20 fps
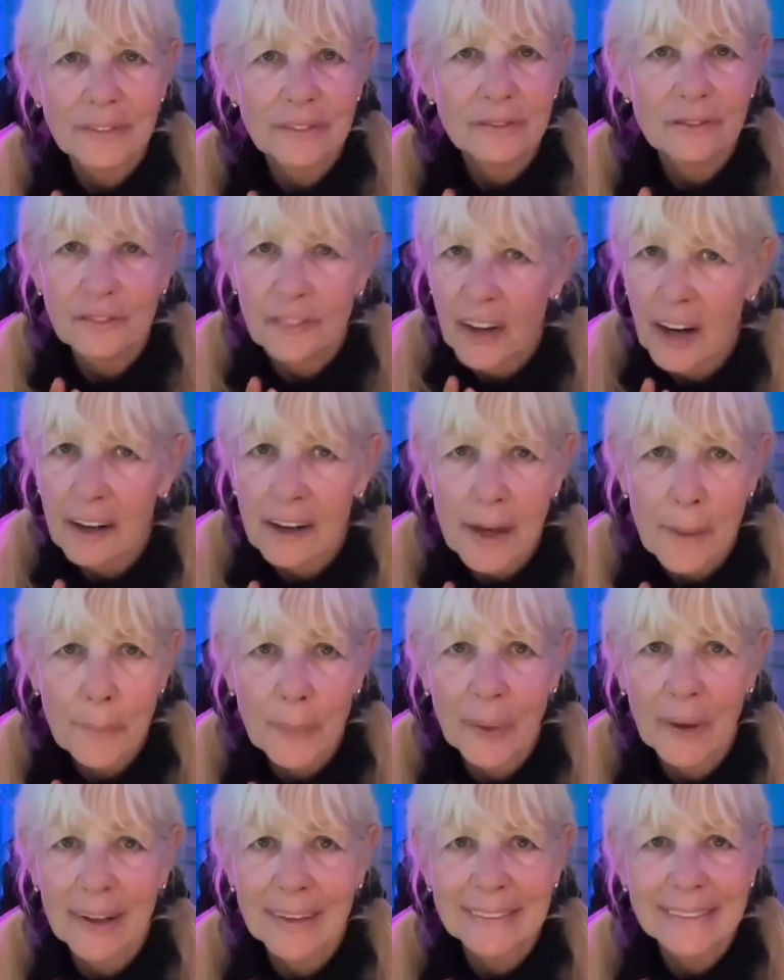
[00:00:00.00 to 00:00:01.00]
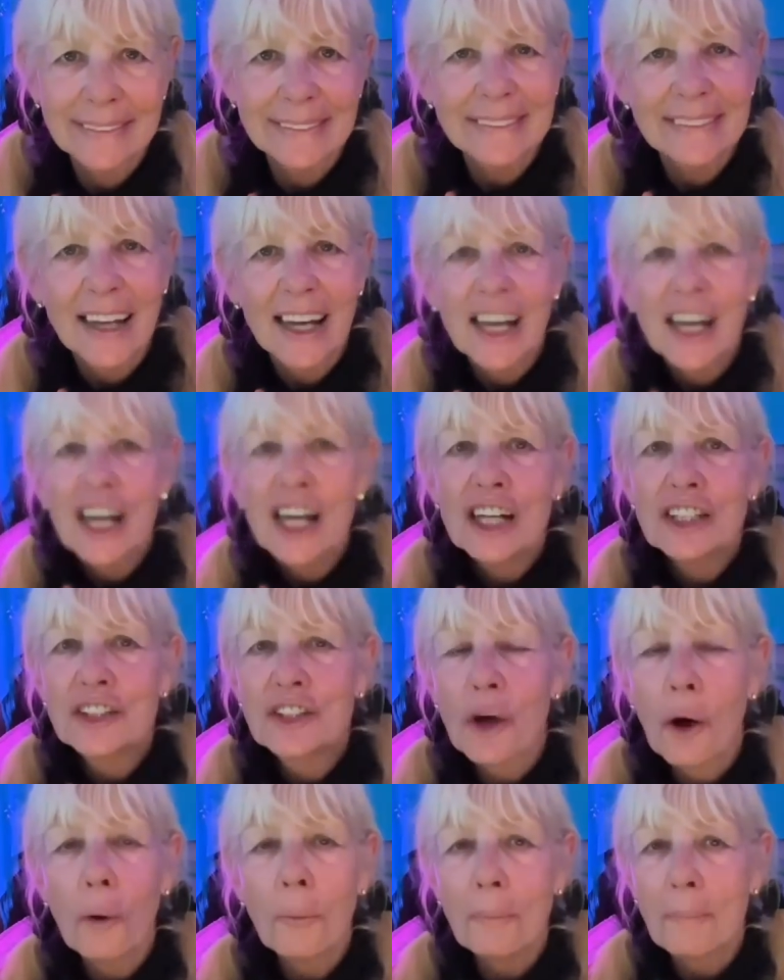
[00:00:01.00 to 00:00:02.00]
Very important.
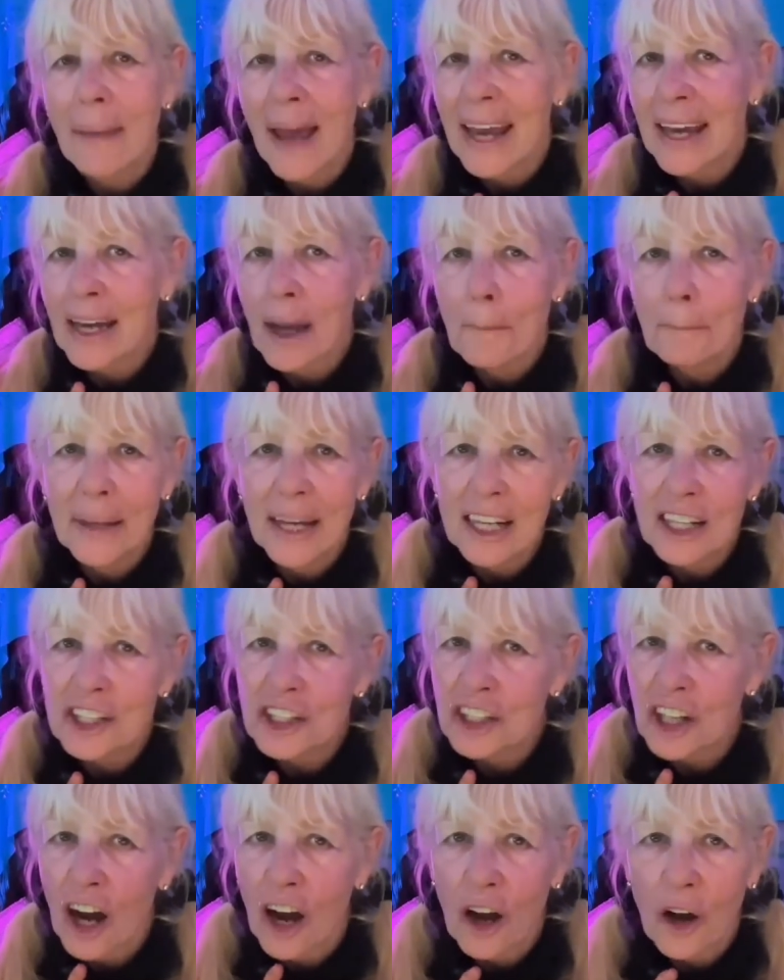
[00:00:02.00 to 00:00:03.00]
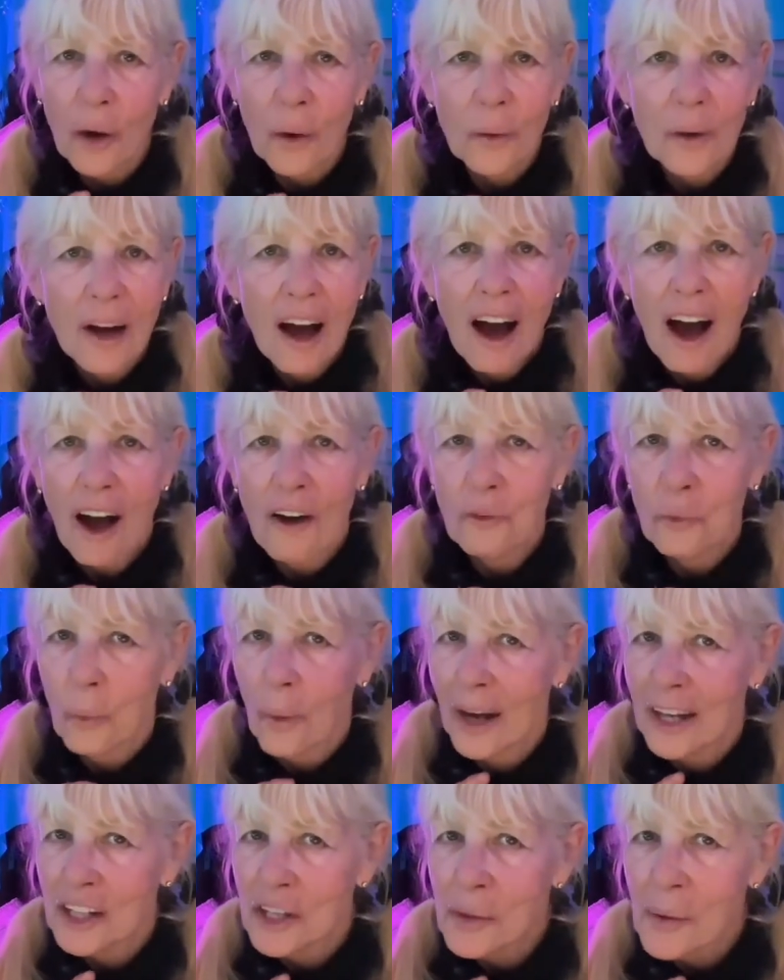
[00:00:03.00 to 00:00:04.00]
Don't make a big show of
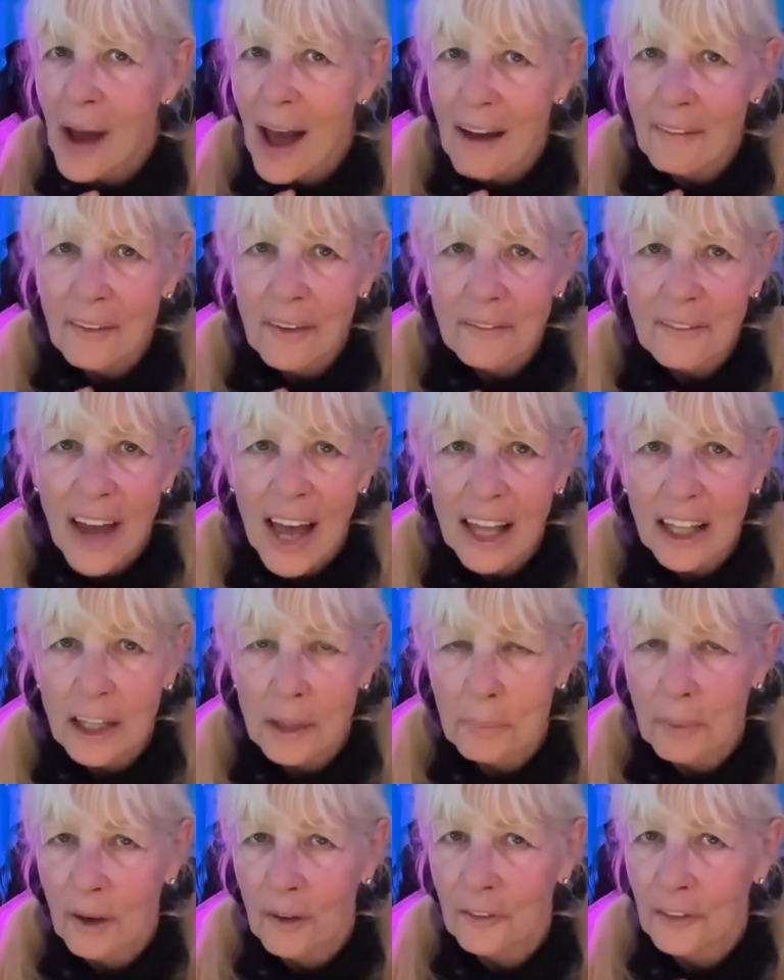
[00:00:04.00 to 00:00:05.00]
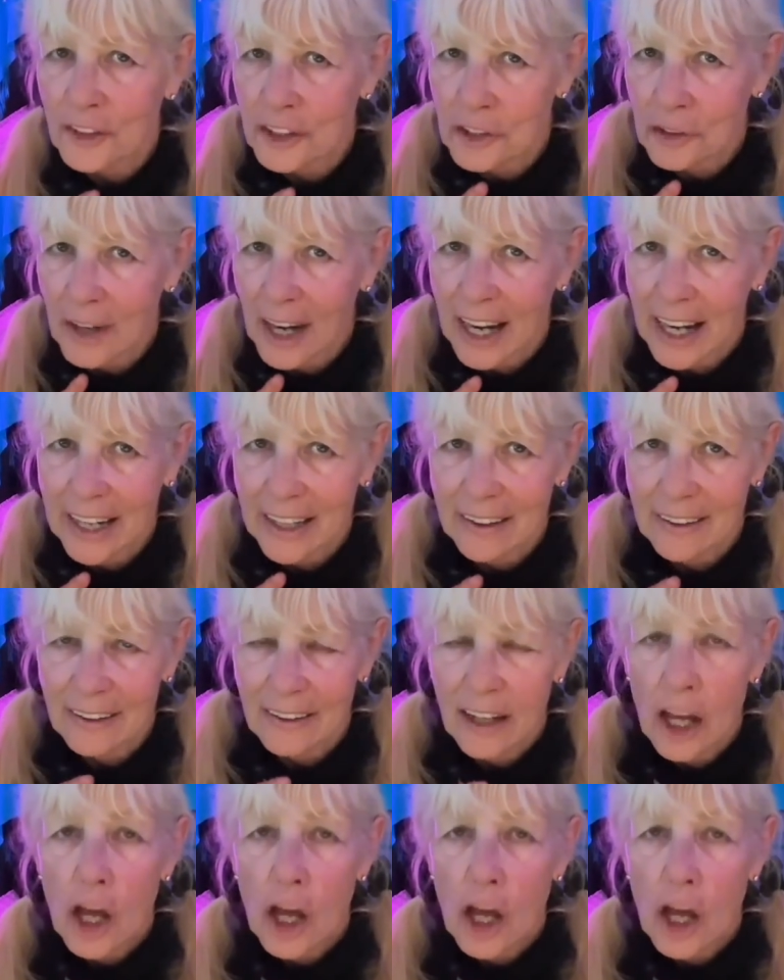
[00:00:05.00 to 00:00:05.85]
what you have available for trade.